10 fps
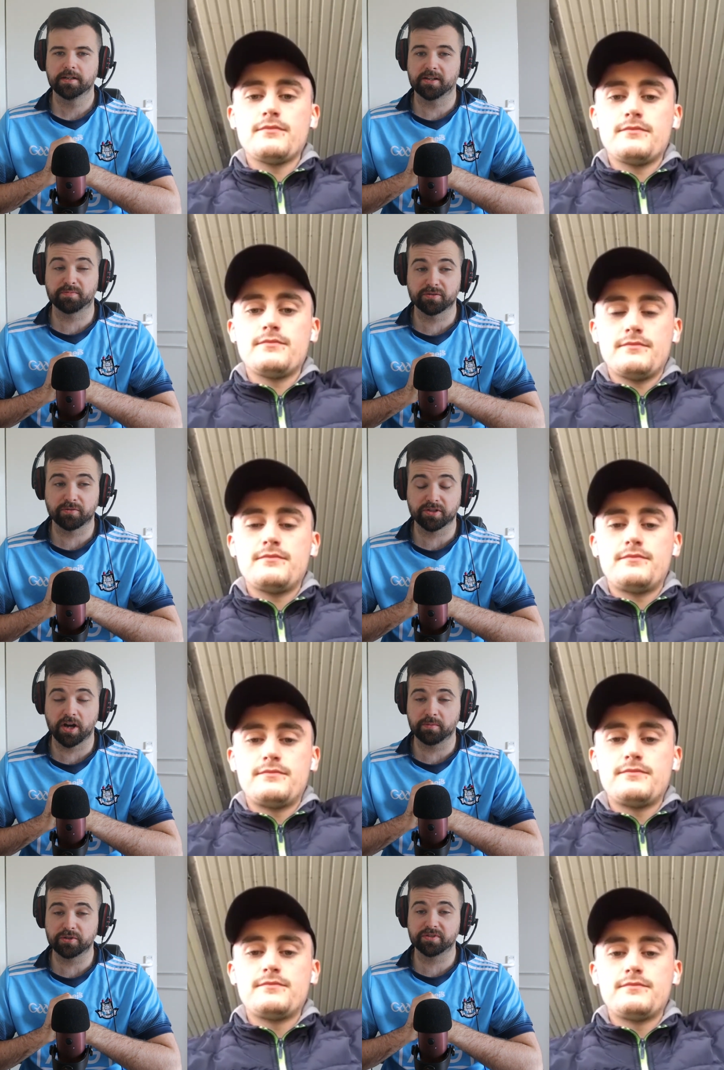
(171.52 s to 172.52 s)
Speaker 1: I suppose
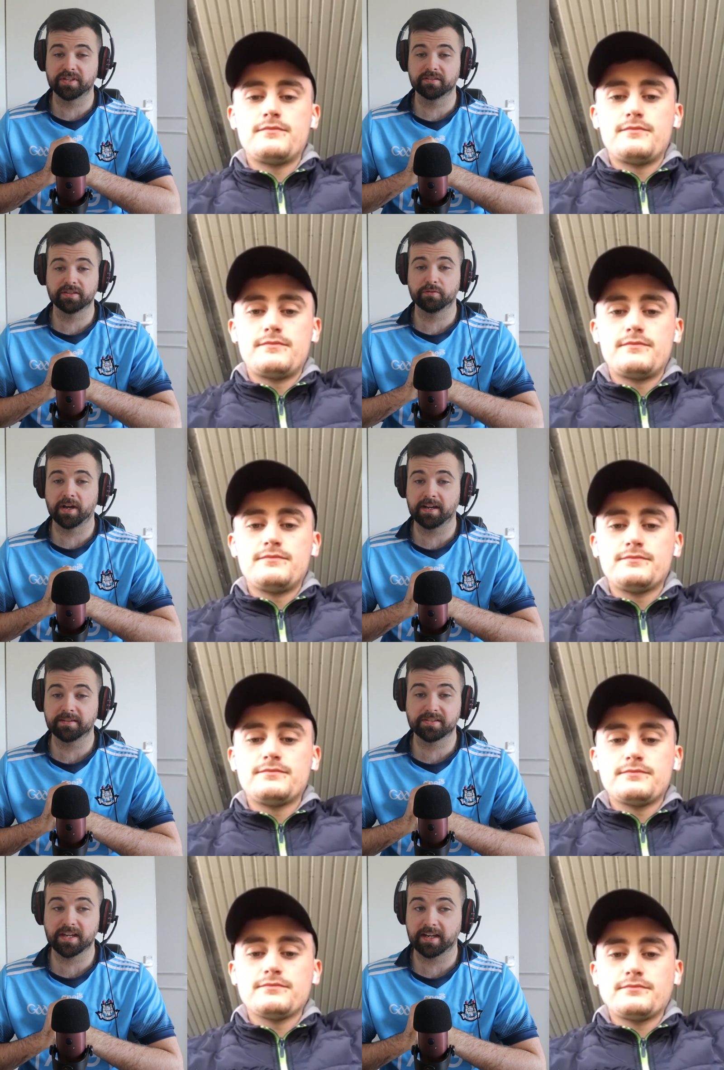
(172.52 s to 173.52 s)
Roscommon just didn't do that
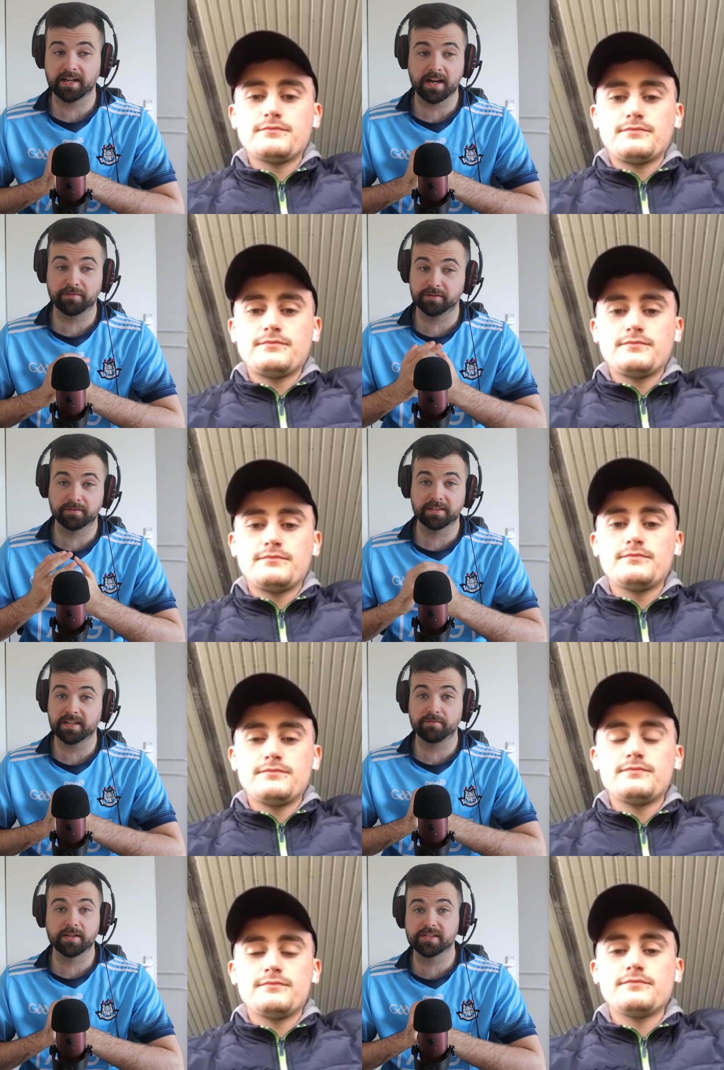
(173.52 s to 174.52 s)
in the second half, and, and
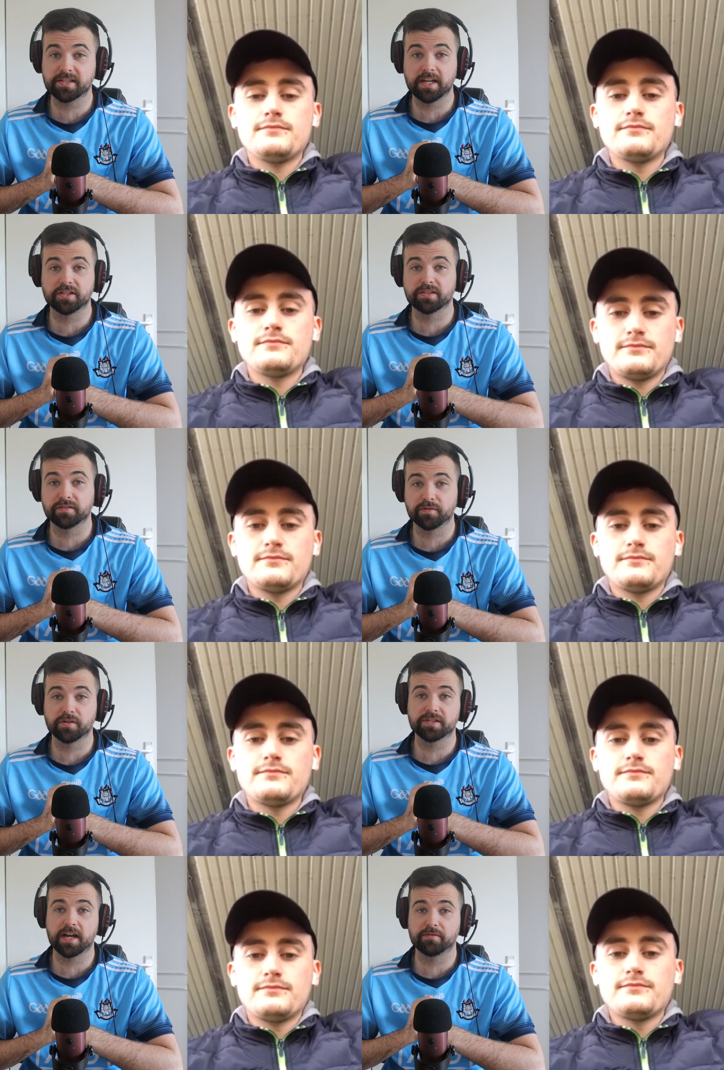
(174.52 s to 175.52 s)
definitely at stages in the
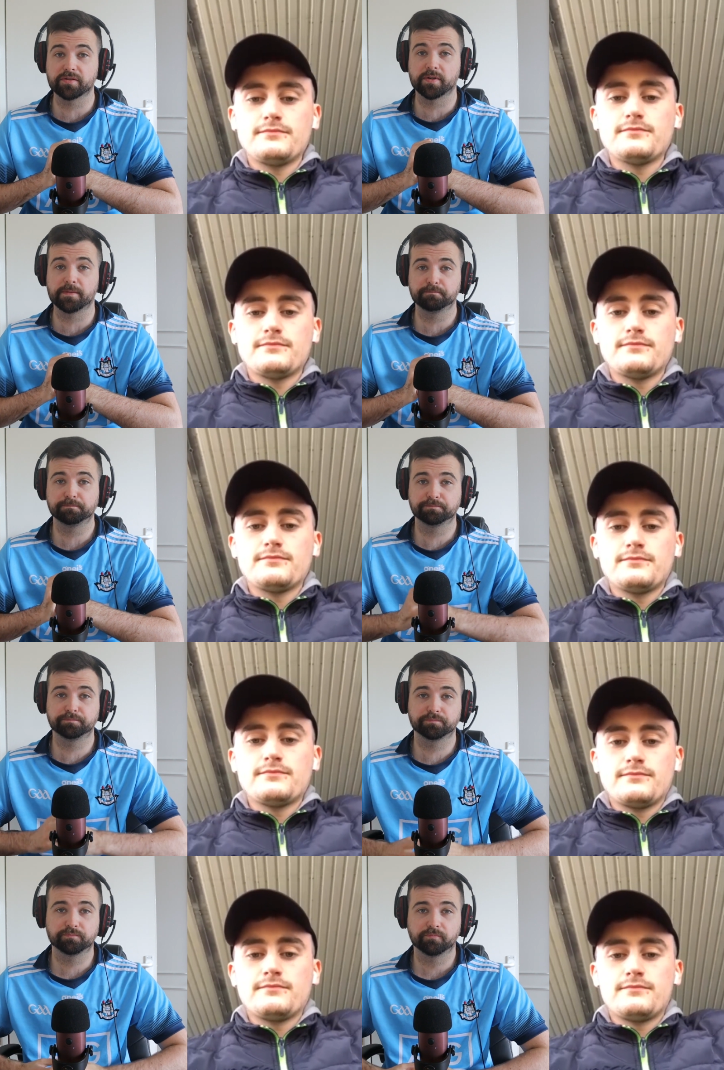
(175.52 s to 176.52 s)
first half as well.
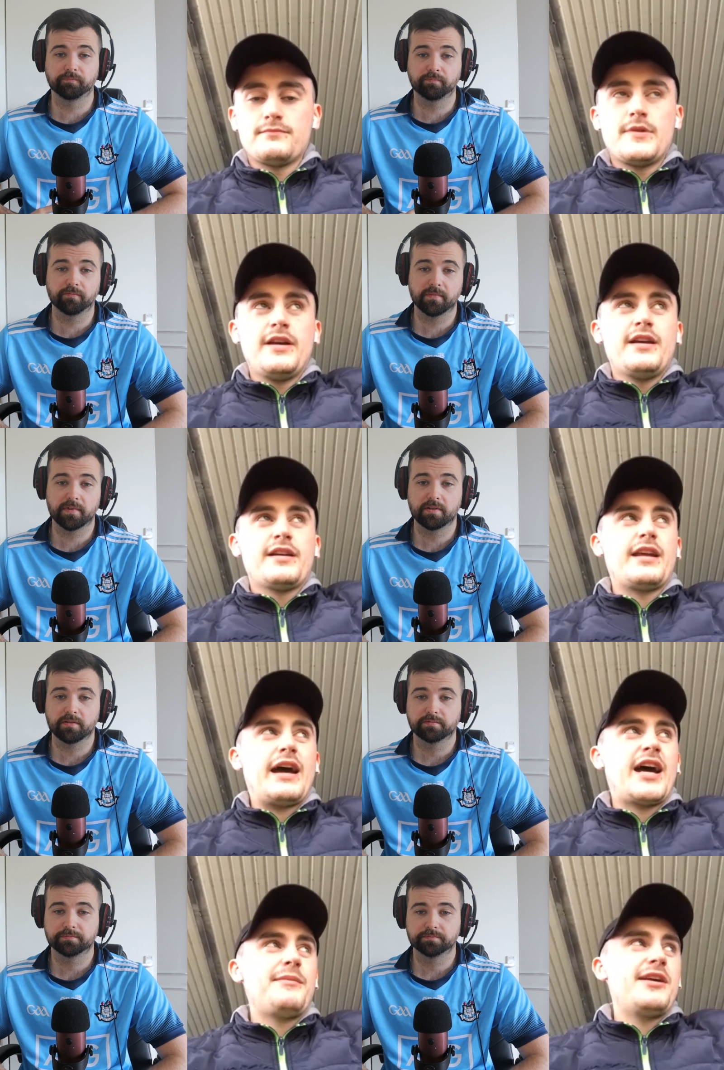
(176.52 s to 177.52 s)

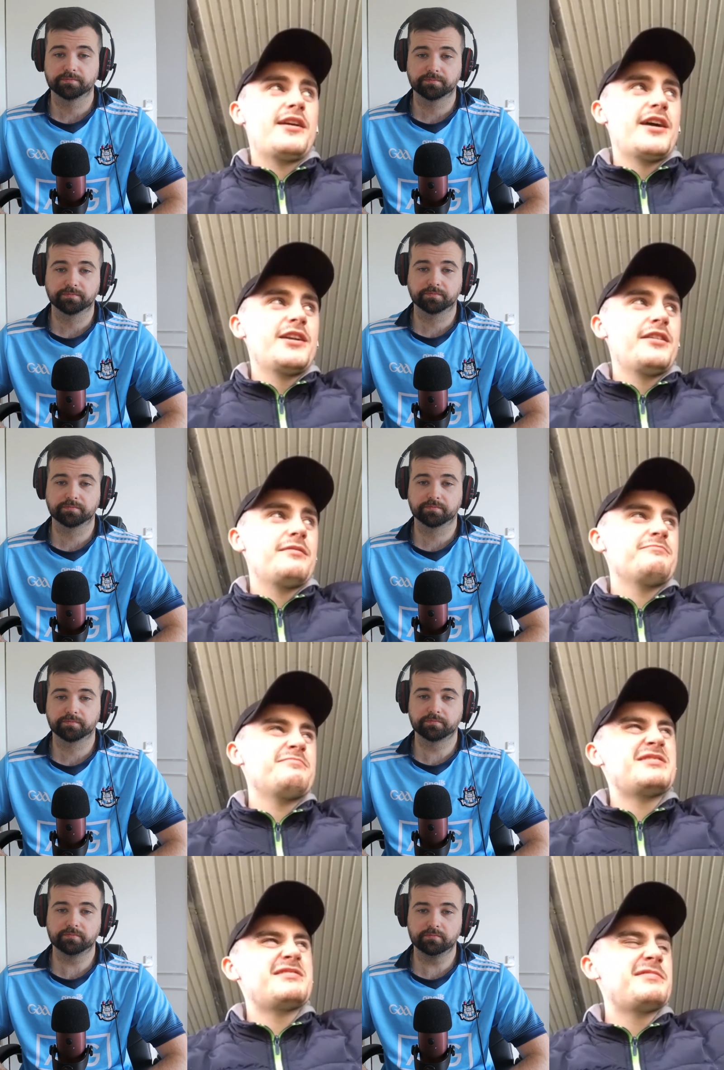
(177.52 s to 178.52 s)
Speaker 2: Yeah, I mean, kind of
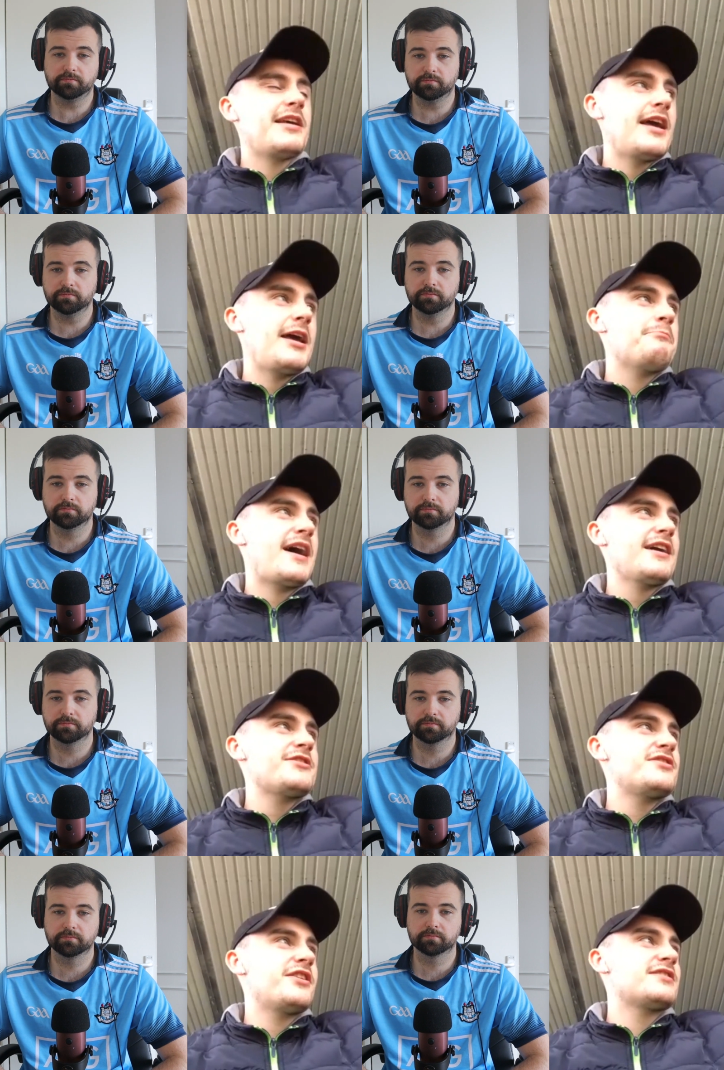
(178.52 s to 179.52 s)
in
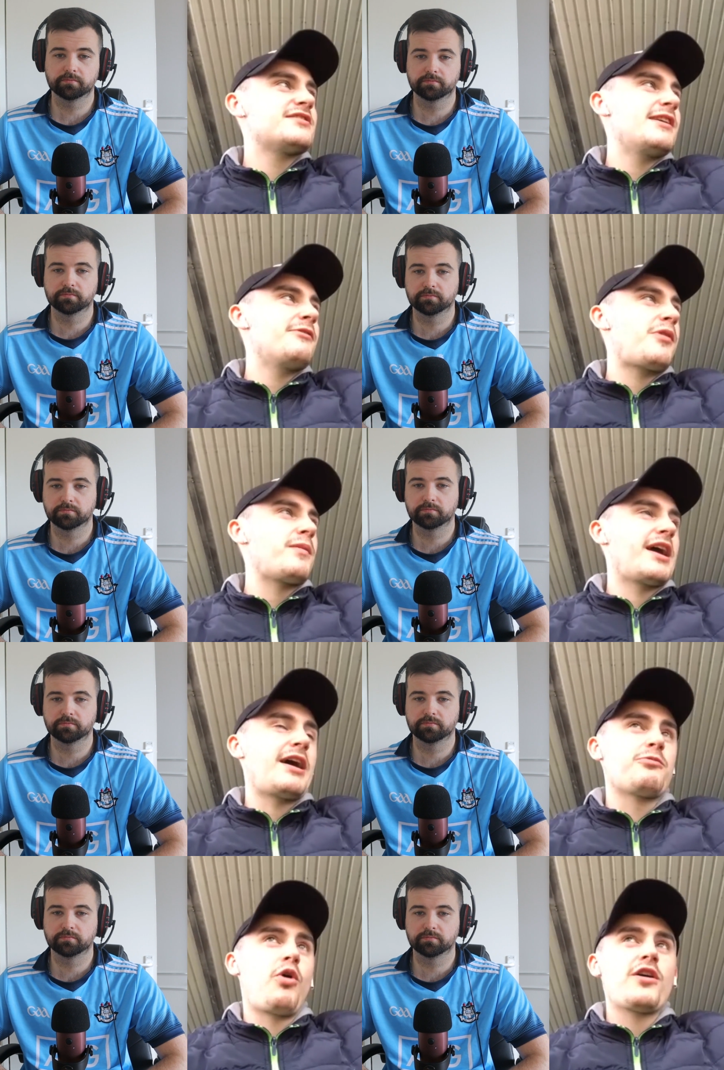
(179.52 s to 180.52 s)
patches, you could see we
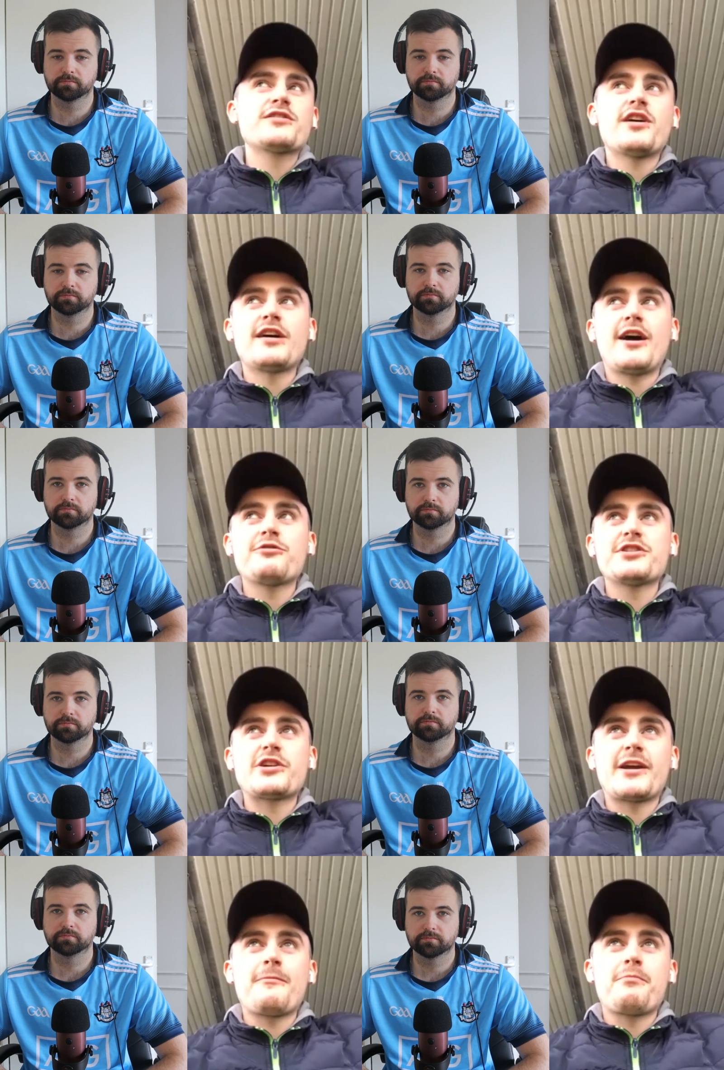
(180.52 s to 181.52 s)
probably had worked on how
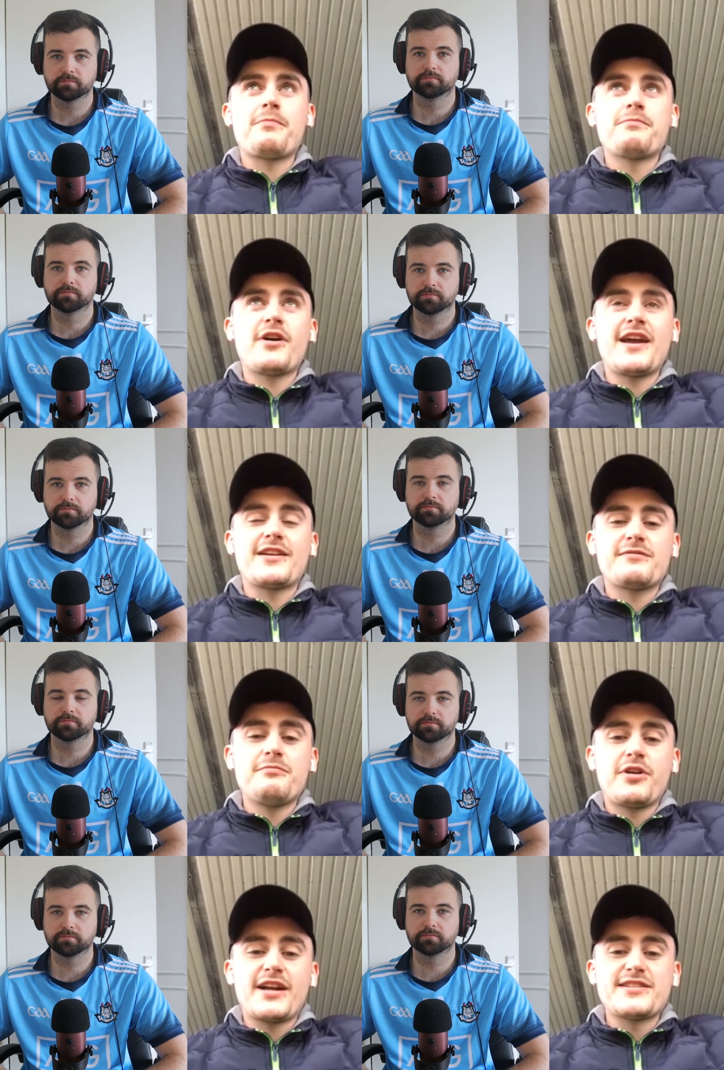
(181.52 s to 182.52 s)
to try and break
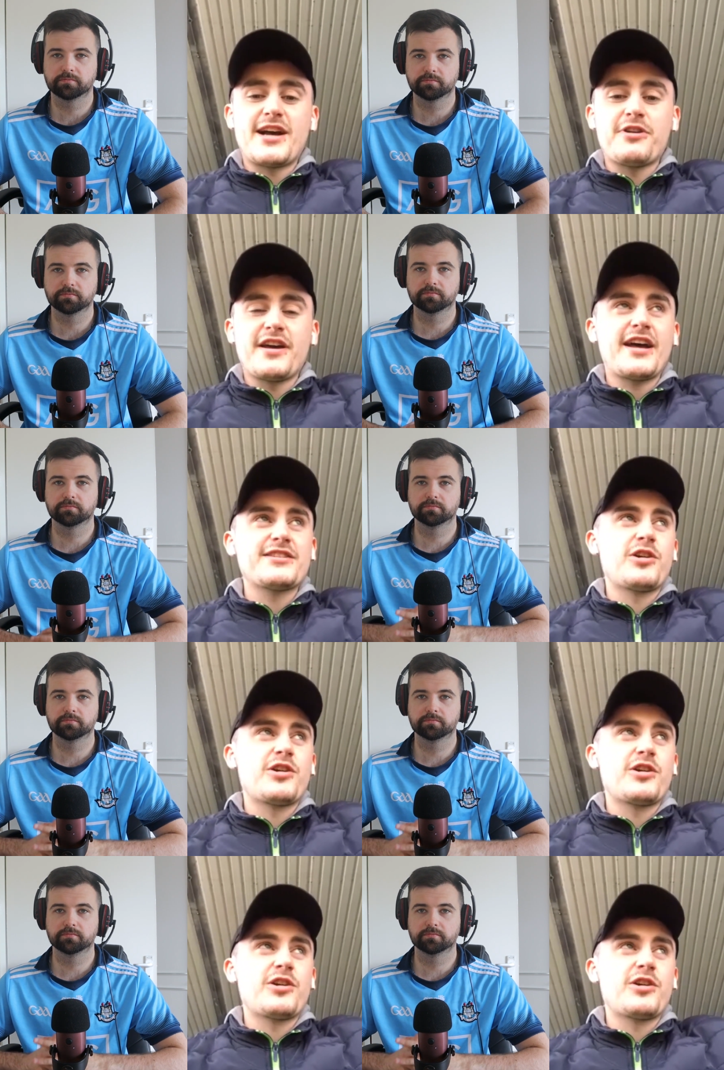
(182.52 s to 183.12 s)
break down a